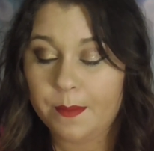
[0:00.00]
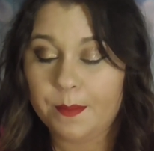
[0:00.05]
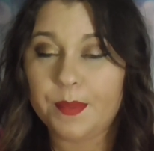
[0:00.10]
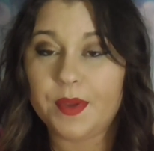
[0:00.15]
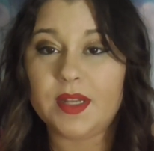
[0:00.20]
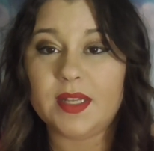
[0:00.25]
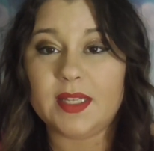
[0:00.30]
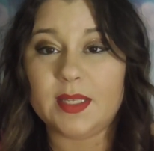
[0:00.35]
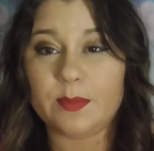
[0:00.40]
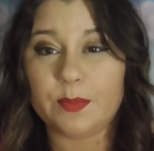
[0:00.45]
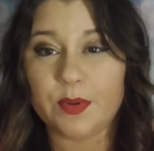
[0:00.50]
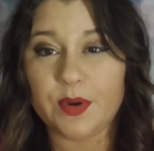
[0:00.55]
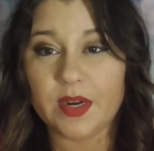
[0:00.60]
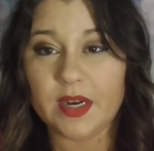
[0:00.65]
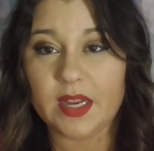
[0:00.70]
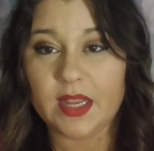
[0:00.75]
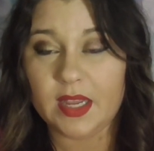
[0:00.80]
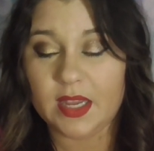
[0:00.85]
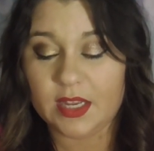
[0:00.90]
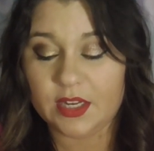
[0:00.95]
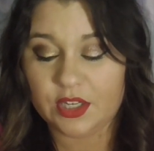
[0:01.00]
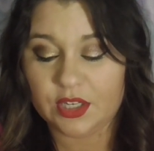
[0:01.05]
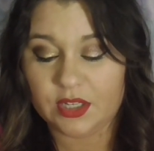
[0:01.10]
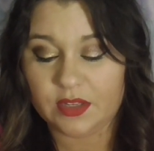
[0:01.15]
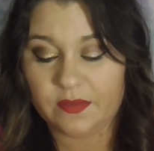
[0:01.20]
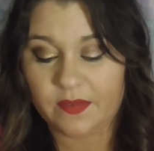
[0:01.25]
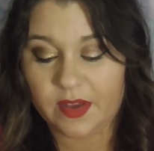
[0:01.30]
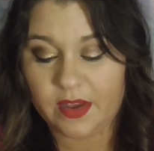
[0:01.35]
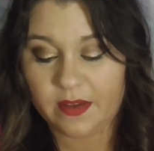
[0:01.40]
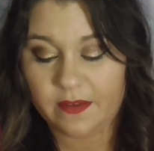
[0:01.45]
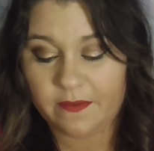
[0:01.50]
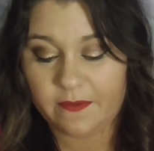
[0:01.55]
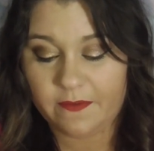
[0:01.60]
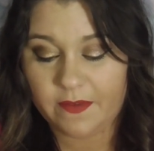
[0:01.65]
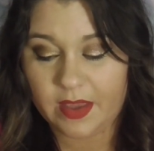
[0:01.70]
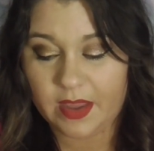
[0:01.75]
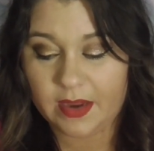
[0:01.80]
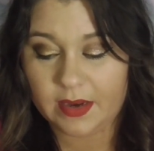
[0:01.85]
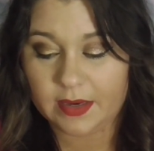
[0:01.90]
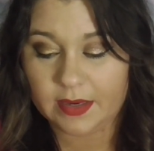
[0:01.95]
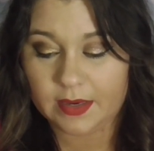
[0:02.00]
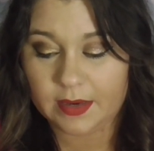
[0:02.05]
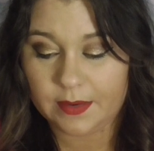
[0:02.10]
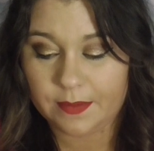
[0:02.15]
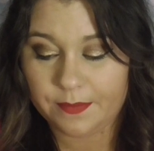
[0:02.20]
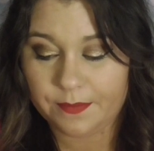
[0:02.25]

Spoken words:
but it's pretty, it's just very faint.